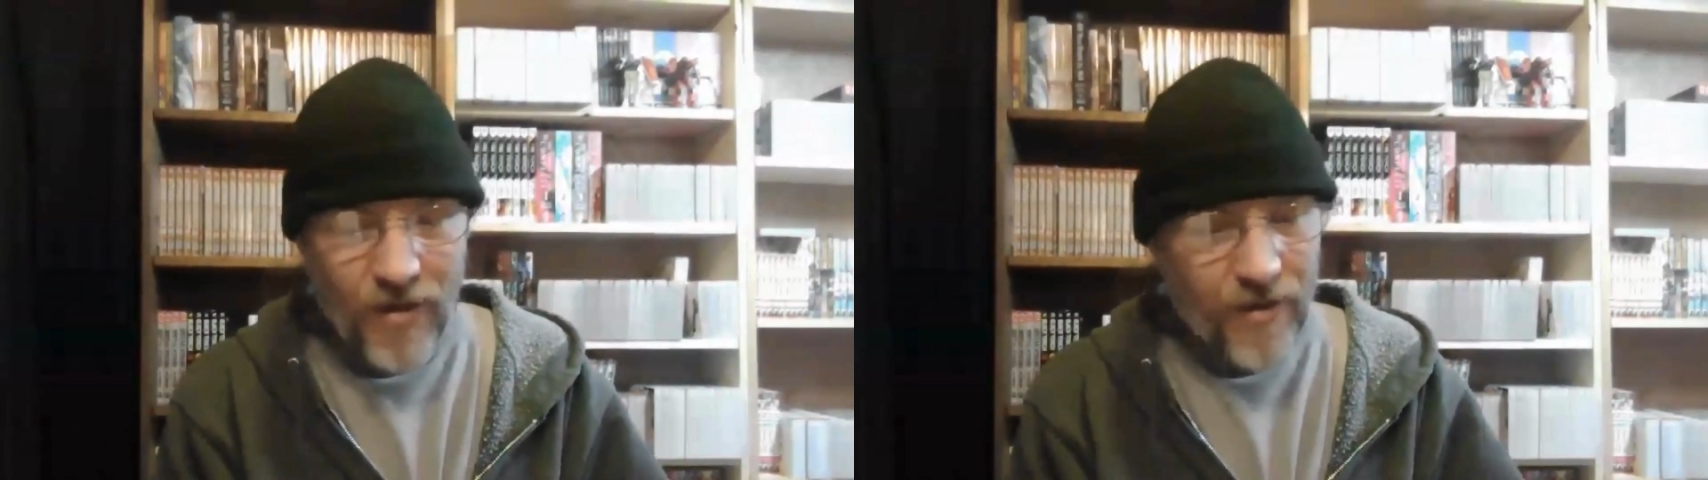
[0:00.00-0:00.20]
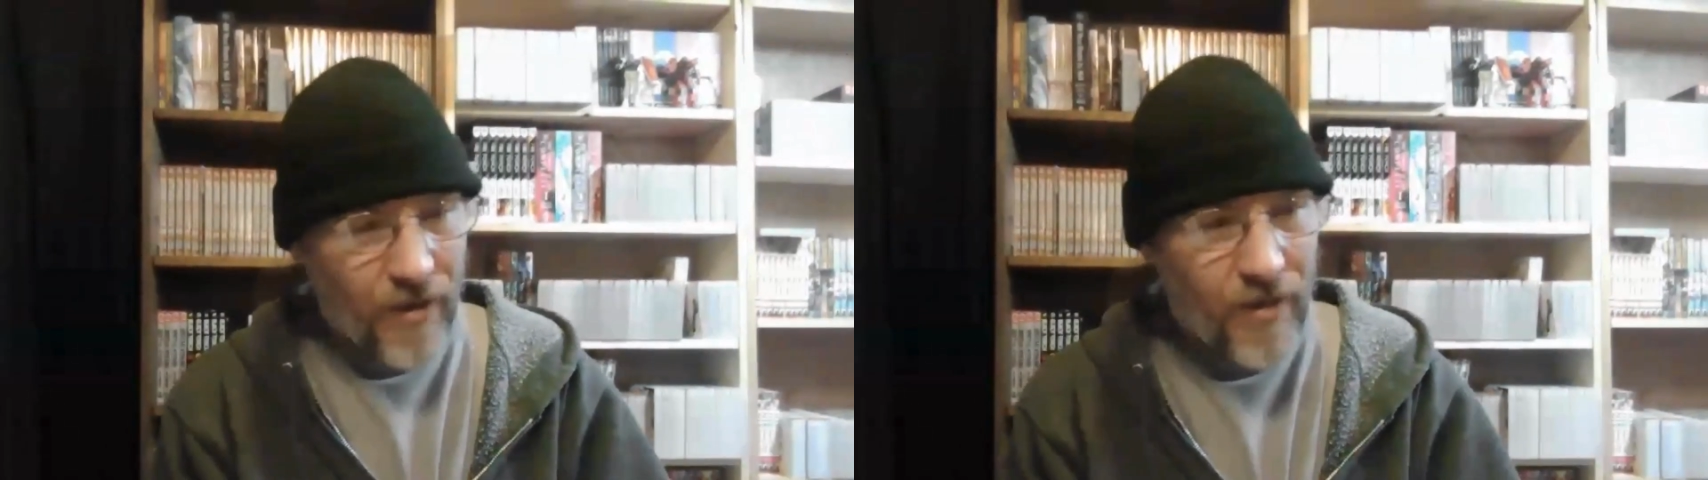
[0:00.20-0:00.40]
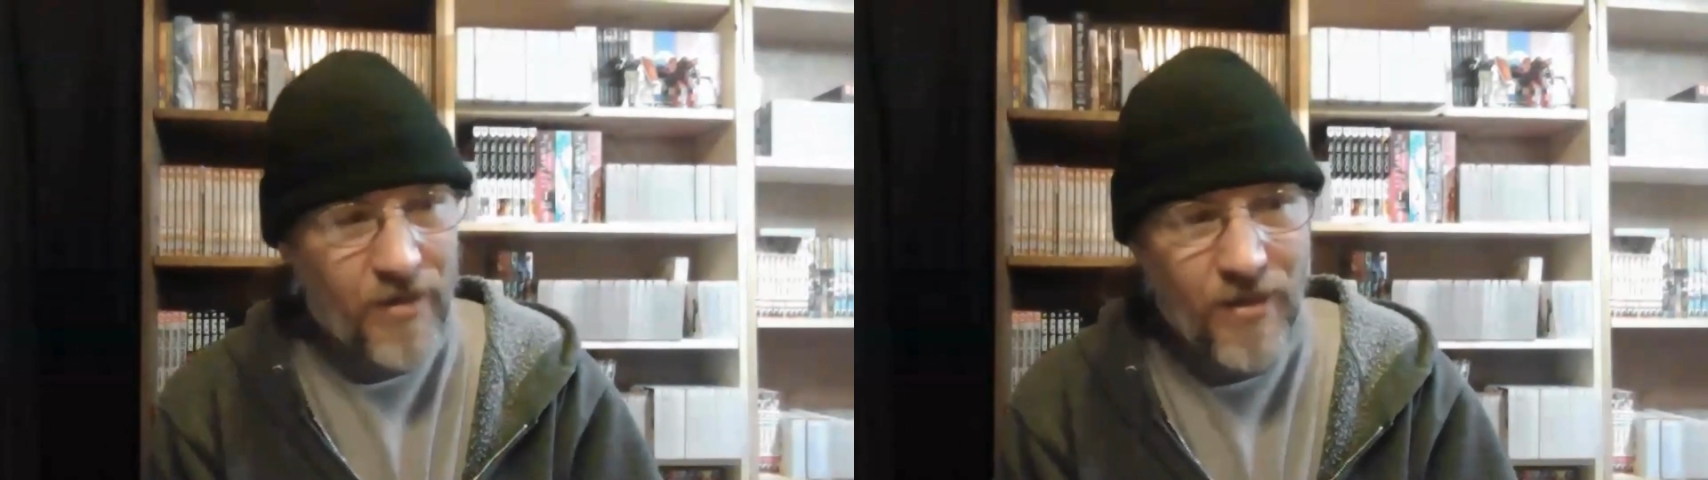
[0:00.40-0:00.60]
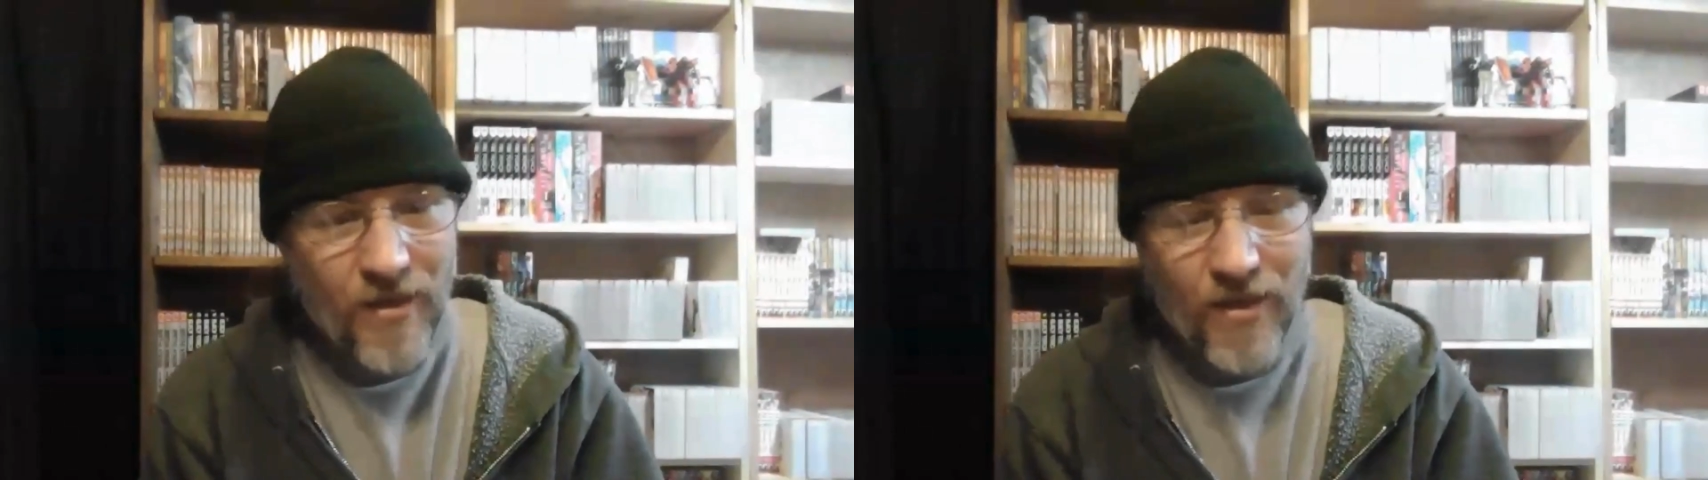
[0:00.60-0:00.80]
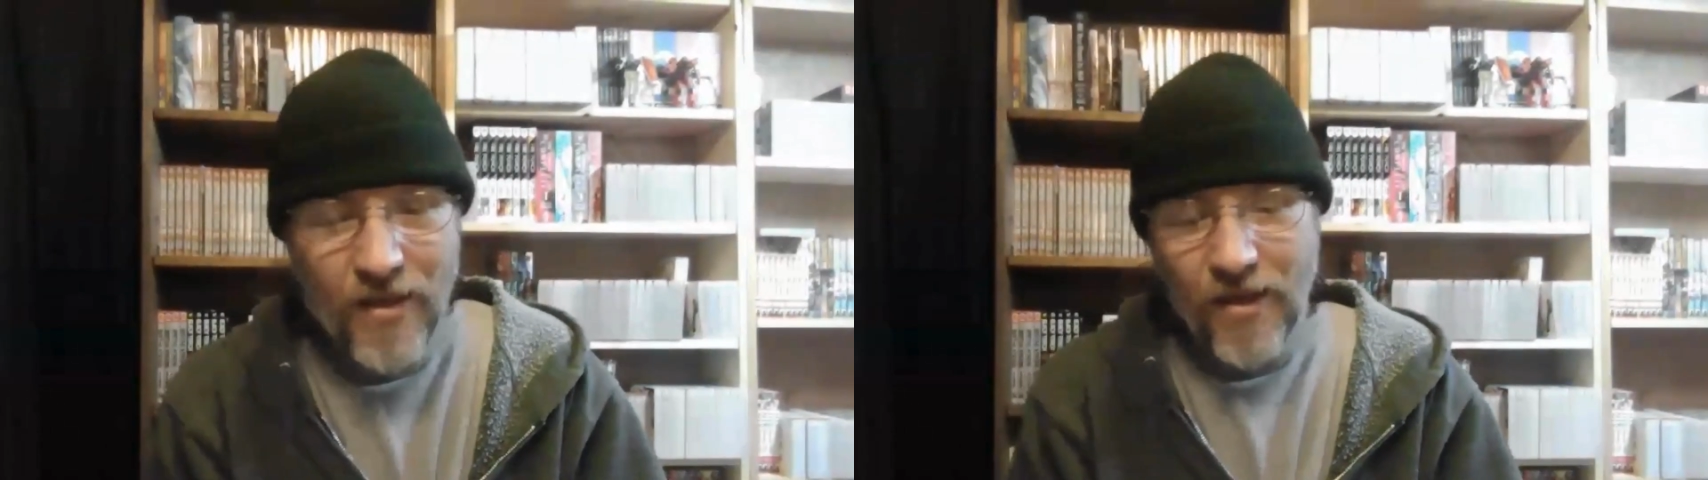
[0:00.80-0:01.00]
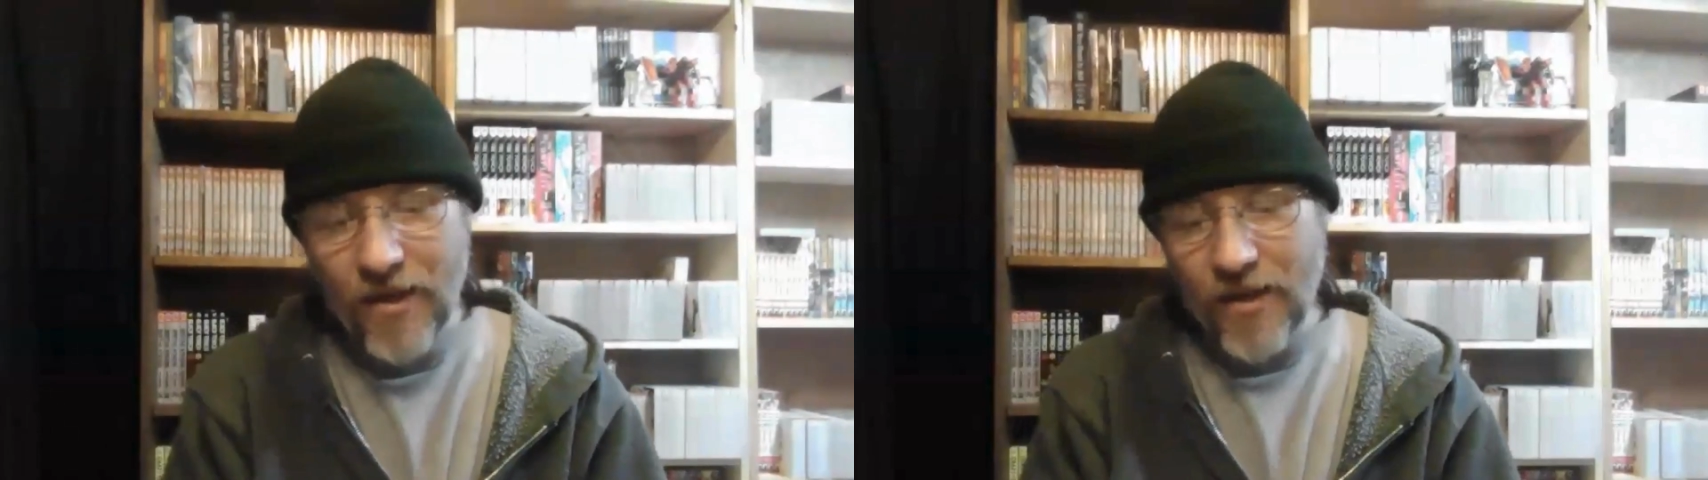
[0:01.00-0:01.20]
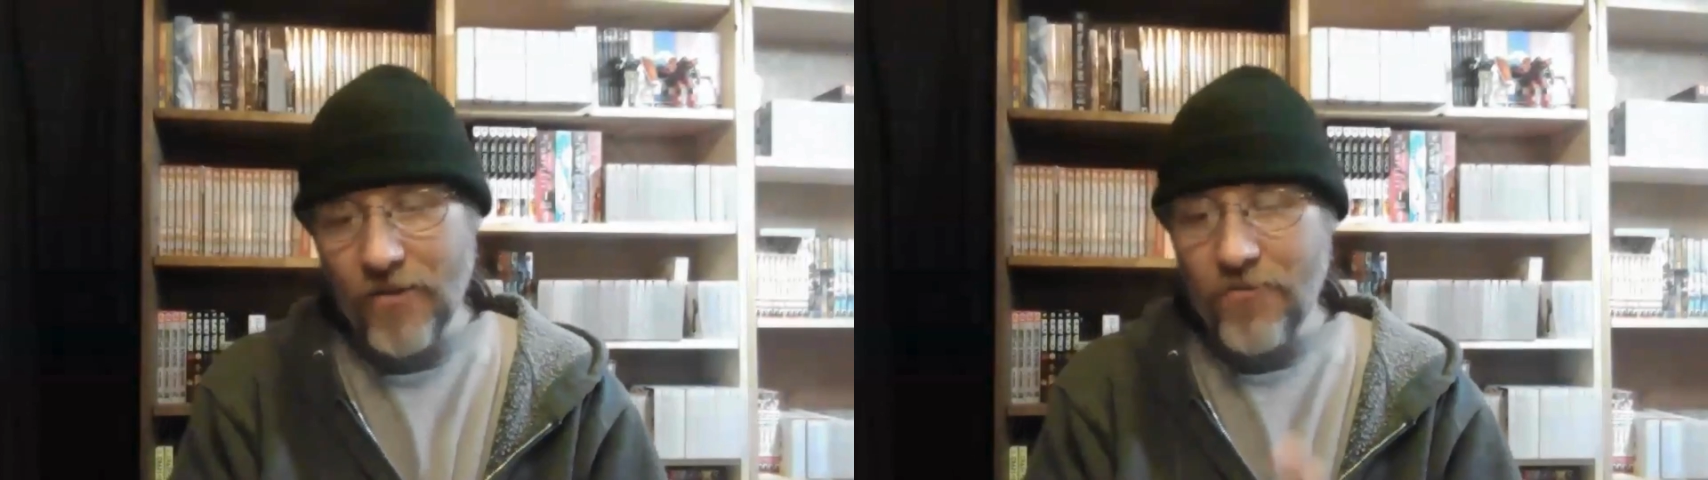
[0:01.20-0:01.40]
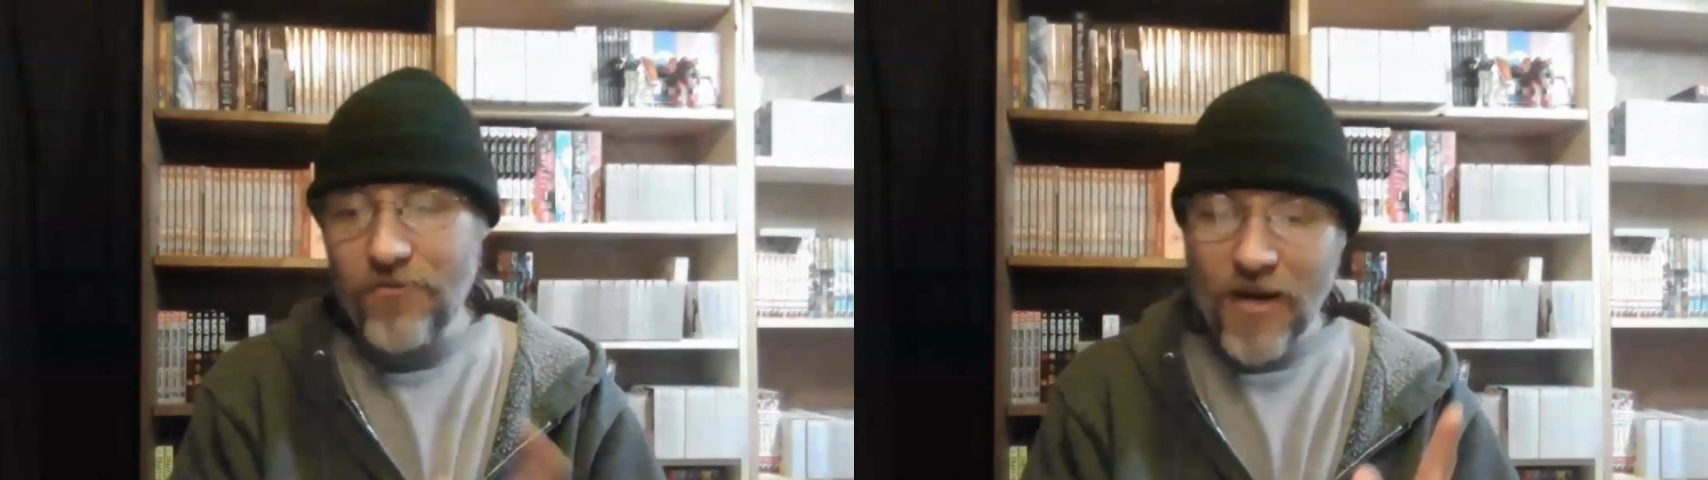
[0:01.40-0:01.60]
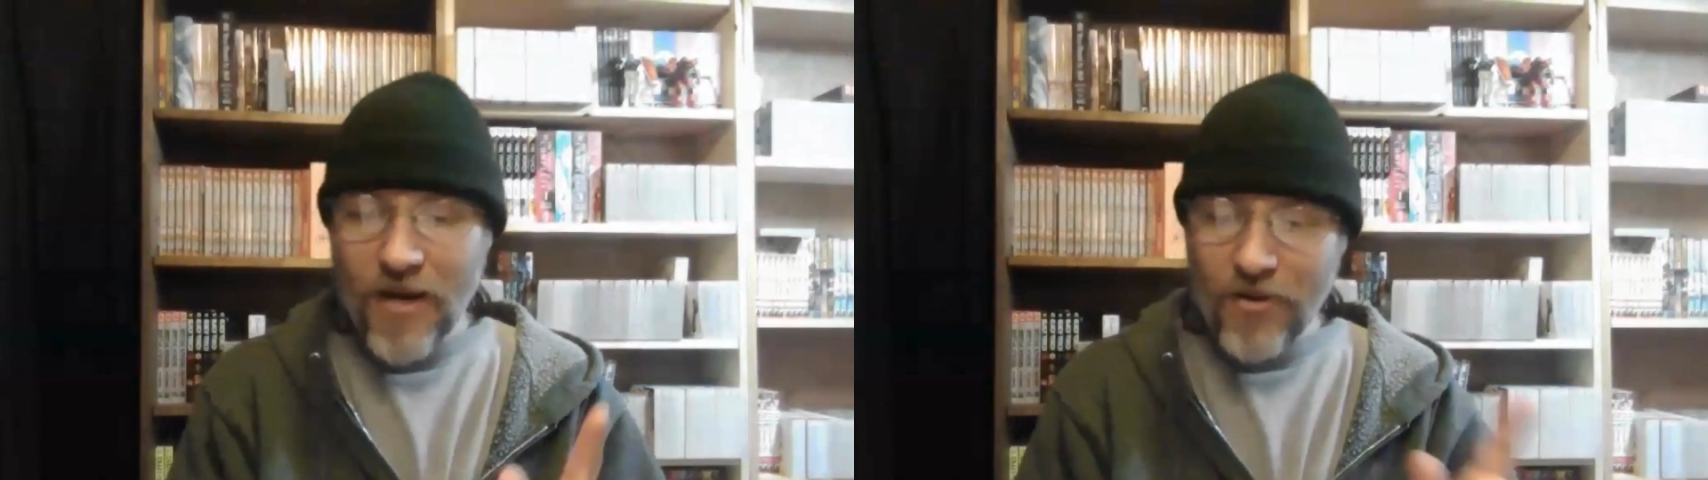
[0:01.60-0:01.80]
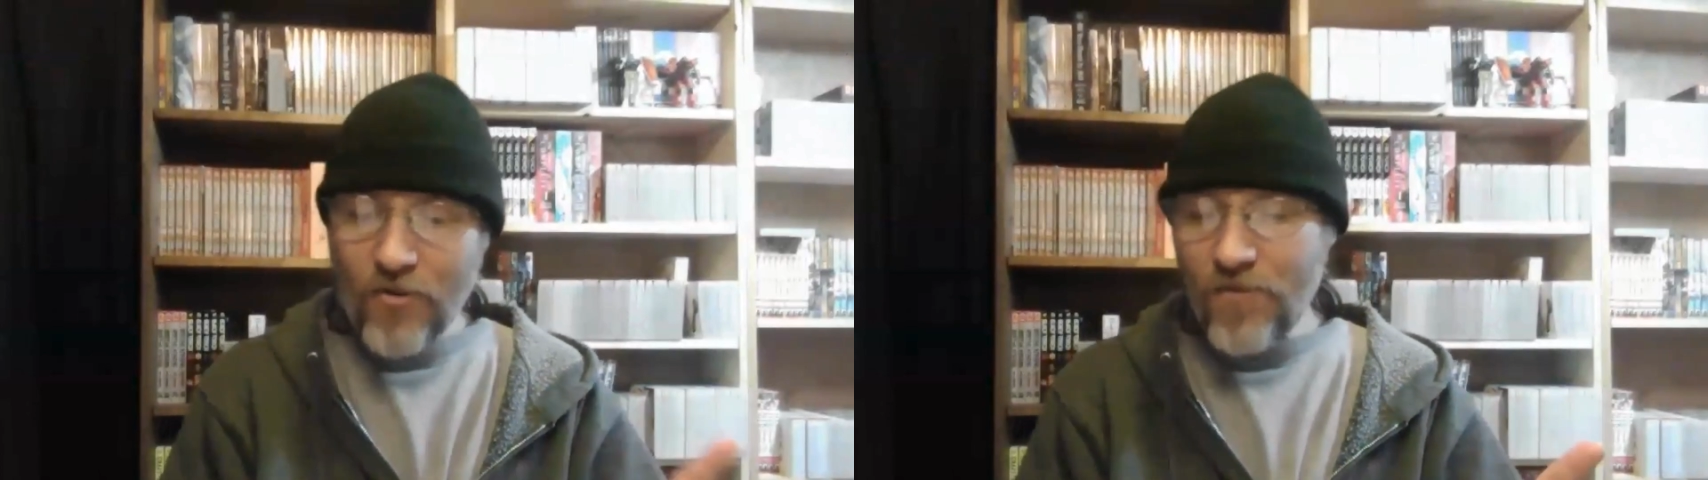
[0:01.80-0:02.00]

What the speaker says: Next, I got the final